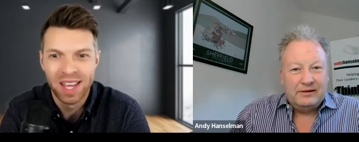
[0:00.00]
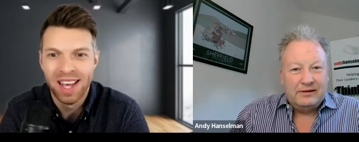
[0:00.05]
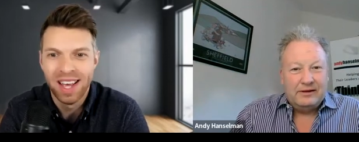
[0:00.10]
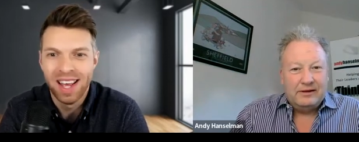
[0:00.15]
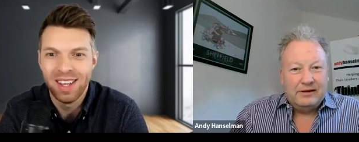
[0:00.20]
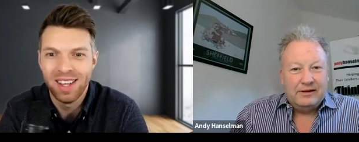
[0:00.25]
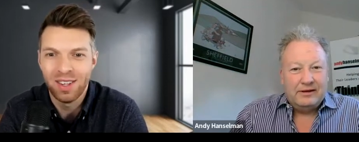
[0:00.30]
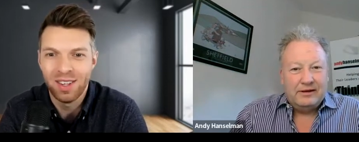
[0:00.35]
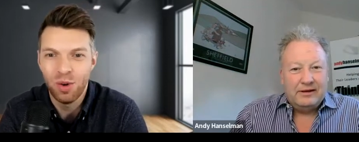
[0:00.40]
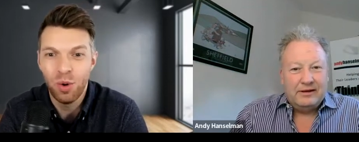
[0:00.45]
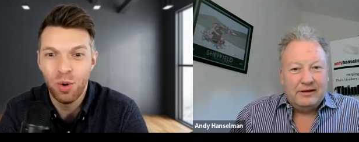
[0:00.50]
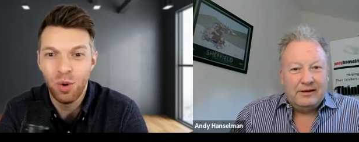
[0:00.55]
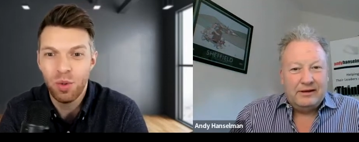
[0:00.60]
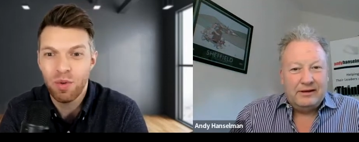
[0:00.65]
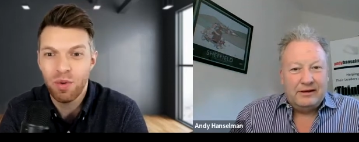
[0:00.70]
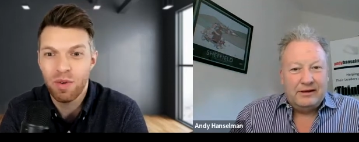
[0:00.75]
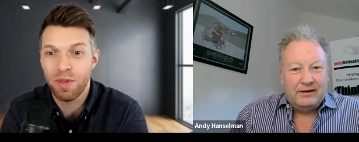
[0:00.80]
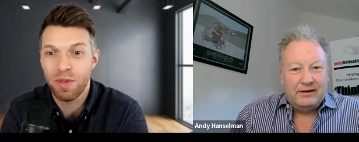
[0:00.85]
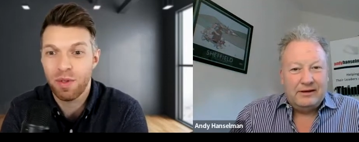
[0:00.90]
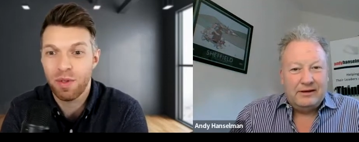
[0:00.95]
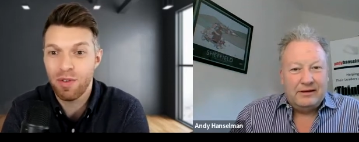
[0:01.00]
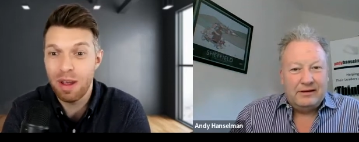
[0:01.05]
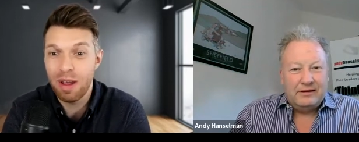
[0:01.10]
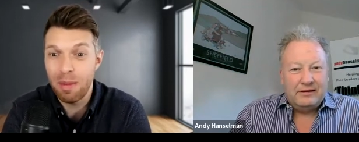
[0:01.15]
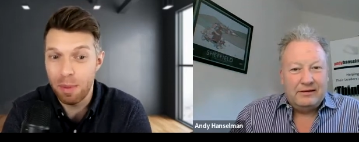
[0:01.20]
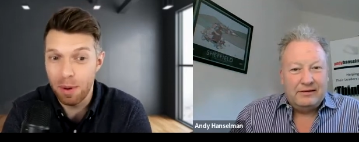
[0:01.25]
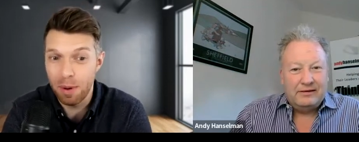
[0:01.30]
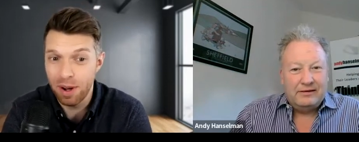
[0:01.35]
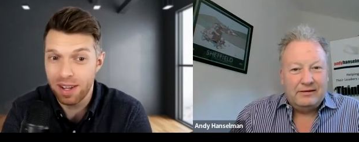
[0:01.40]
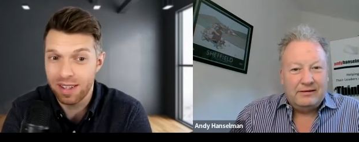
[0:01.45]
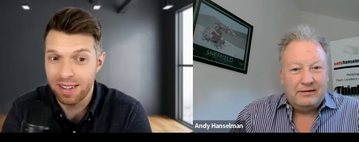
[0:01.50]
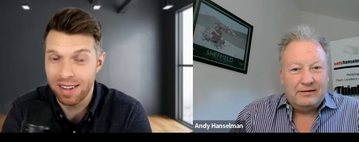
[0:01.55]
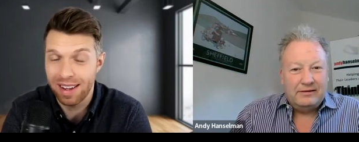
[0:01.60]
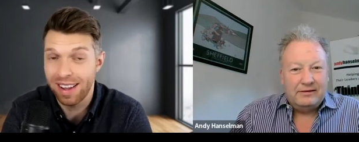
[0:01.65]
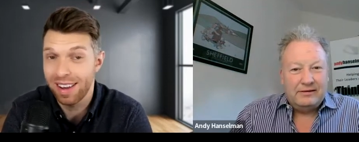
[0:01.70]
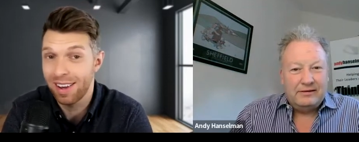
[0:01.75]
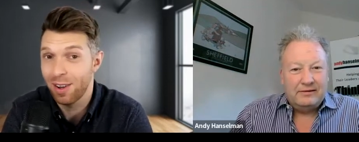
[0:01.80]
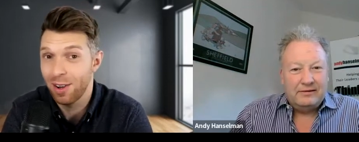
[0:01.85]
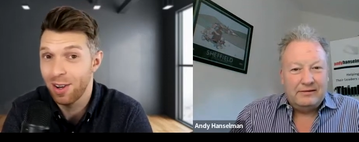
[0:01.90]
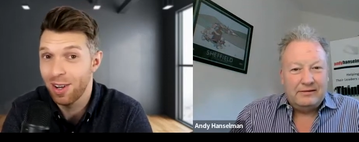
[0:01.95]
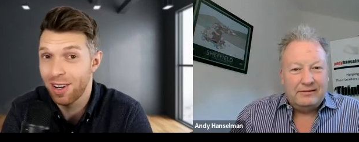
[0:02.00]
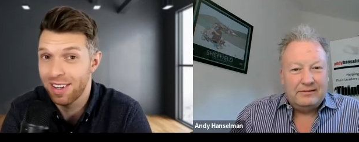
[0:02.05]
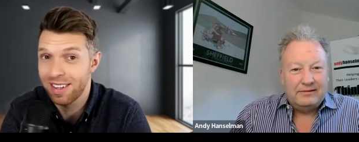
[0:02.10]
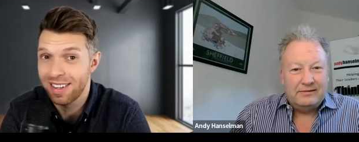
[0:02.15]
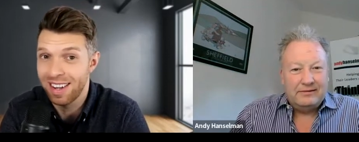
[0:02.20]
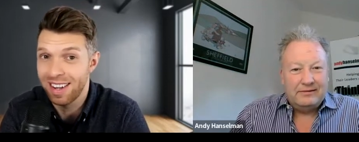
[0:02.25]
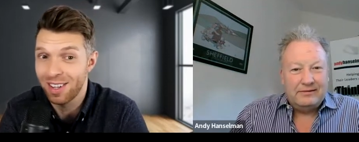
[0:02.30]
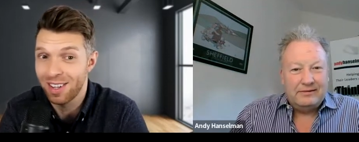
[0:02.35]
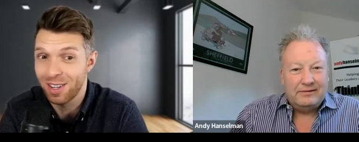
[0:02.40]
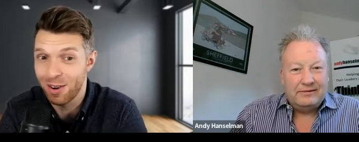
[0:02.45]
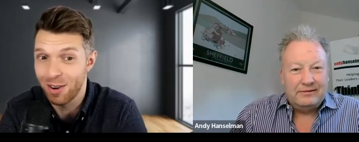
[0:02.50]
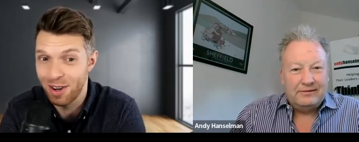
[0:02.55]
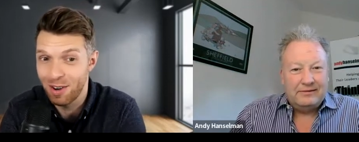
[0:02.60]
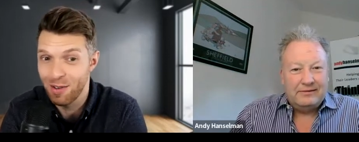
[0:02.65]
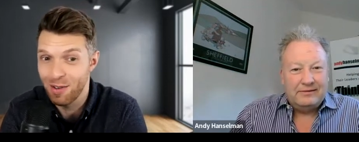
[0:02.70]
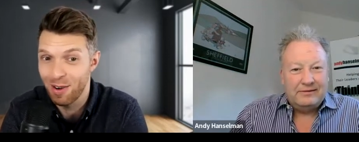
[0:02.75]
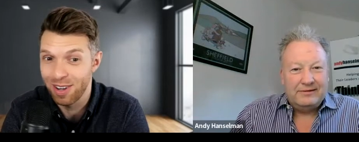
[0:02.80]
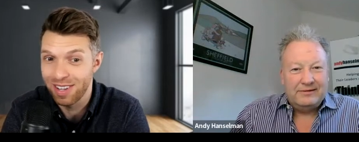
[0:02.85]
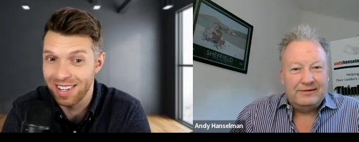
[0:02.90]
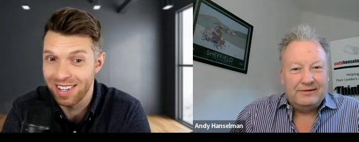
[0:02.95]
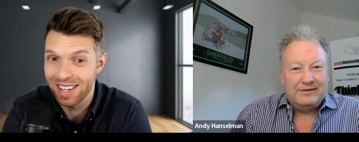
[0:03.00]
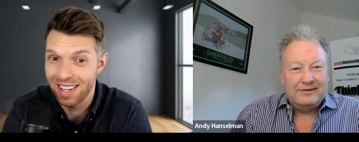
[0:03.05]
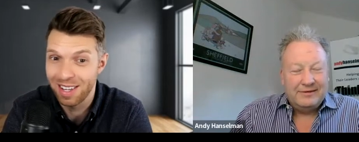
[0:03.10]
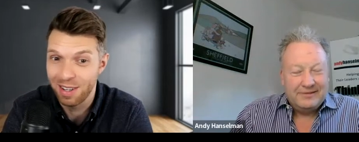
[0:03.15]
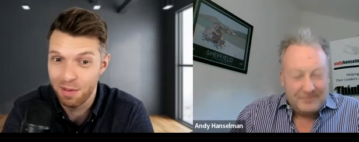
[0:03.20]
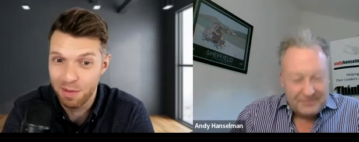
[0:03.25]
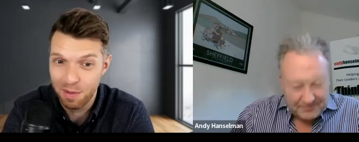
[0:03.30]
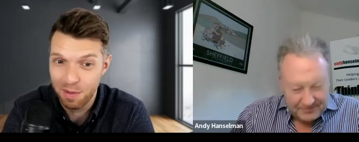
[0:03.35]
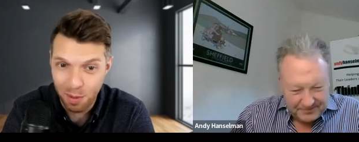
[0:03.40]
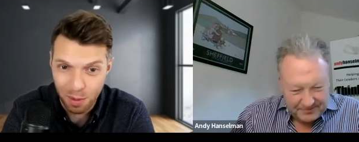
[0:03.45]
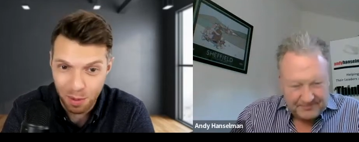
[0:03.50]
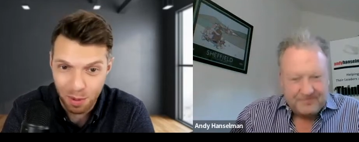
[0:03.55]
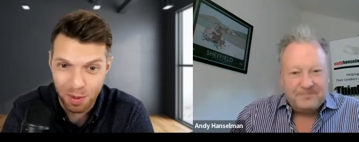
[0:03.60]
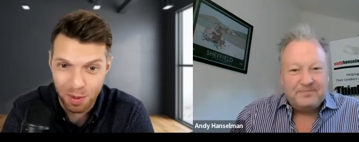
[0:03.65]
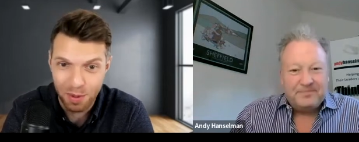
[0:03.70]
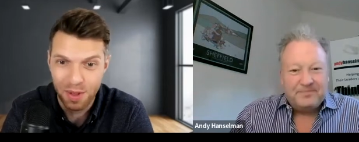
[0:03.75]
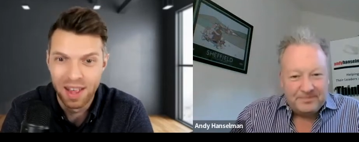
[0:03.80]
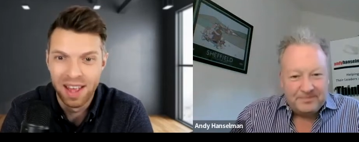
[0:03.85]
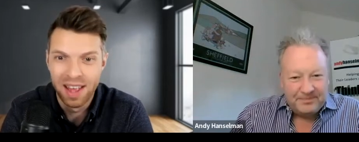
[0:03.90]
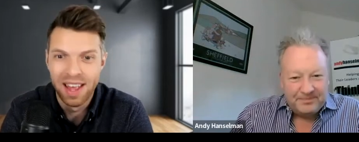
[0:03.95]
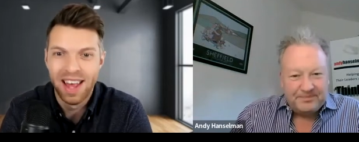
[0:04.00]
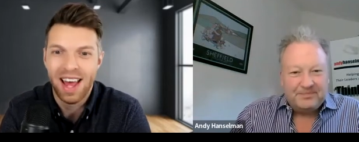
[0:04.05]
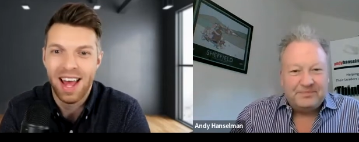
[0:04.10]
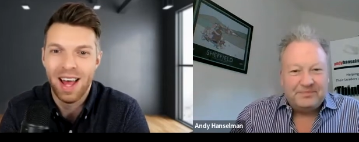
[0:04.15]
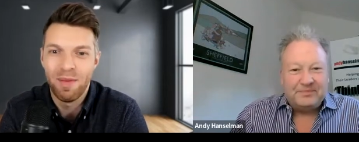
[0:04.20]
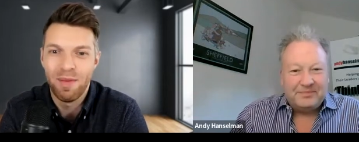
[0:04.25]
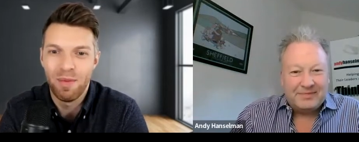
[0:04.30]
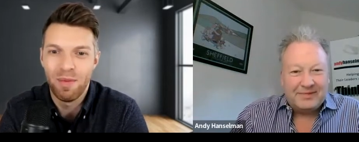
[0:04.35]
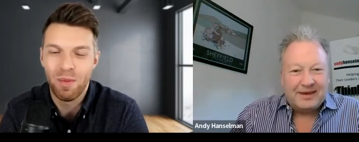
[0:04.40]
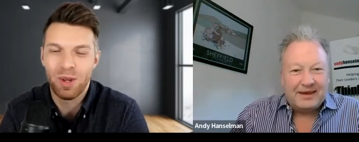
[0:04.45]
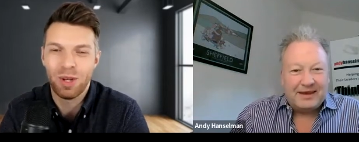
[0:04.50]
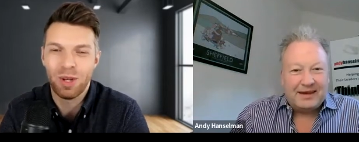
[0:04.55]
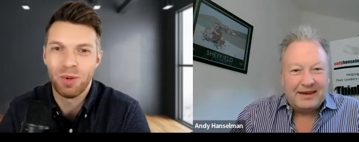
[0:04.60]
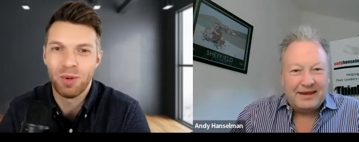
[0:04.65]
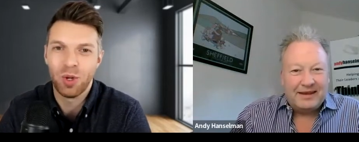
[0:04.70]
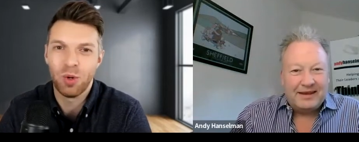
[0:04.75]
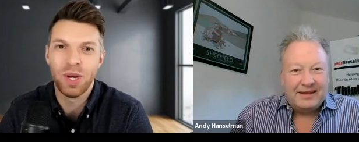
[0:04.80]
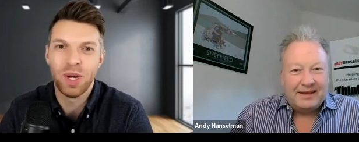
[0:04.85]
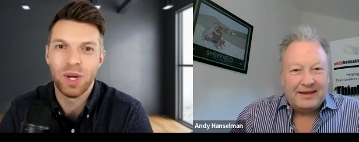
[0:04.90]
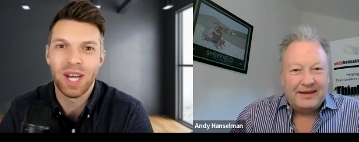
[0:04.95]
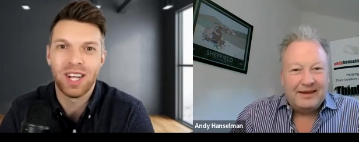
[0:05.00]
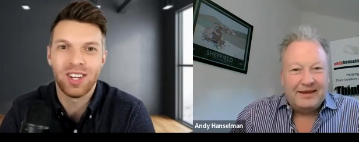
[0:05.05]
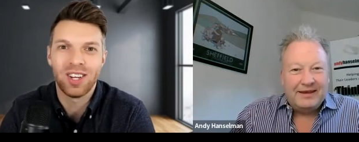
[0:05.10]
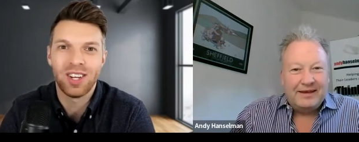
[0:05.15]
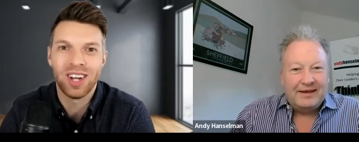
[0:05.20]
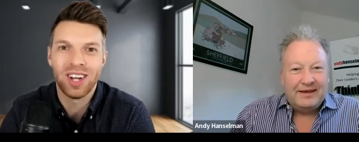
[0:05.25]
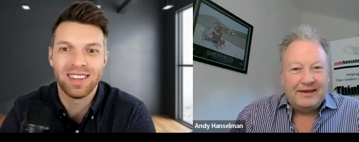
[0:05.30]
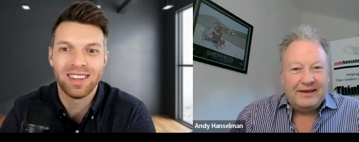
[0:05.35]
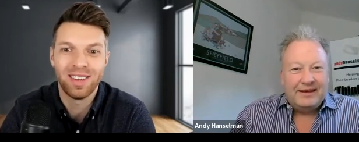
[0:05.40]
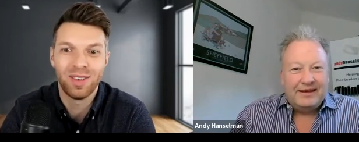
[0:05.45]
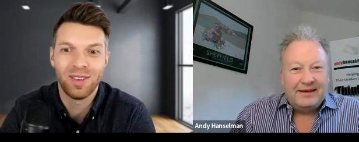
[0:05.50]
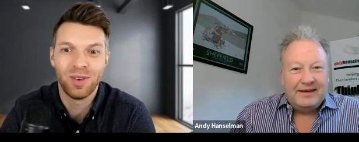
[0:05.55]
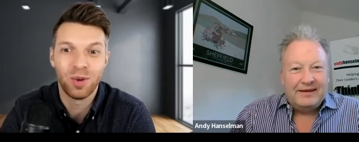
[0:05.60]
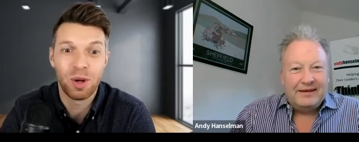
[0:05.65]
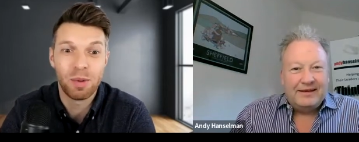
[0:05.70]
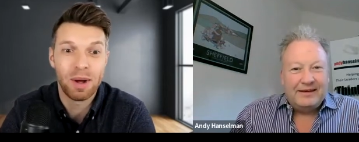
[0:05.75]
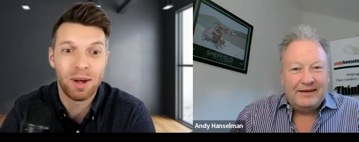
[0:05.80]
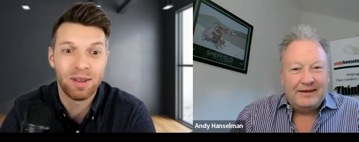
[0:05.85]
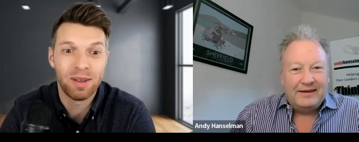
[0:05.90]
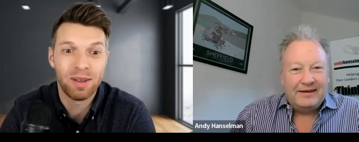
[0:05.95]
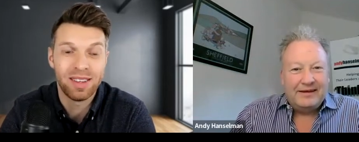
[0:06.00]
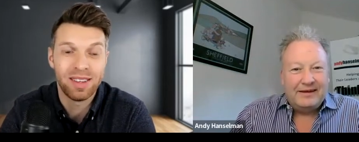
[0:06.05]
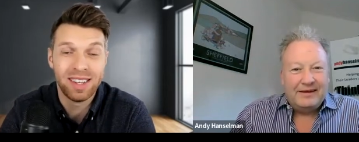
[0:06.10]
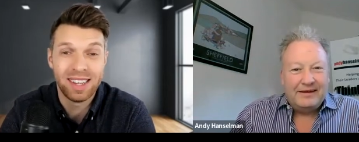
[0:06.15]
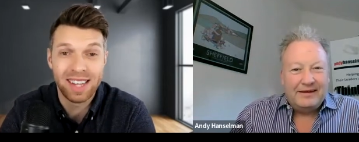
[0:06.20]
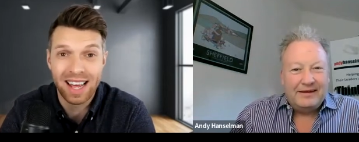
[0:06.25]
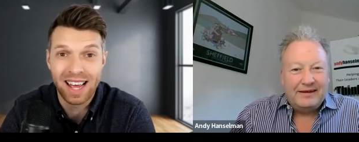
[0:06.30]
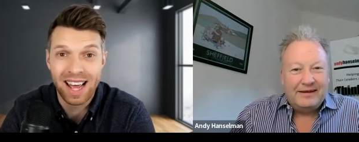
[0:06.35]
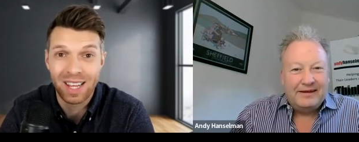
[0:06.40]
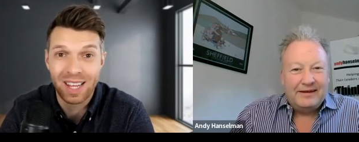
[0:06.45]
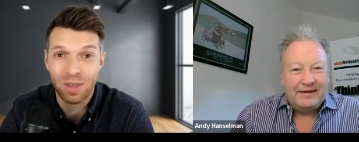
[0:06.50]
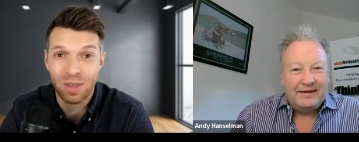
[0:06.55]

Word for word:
Speaker 1: He's an author of 3 books, and I understand he's currently writing his 4th, which I'm sure we'll get a chance to talk about today as we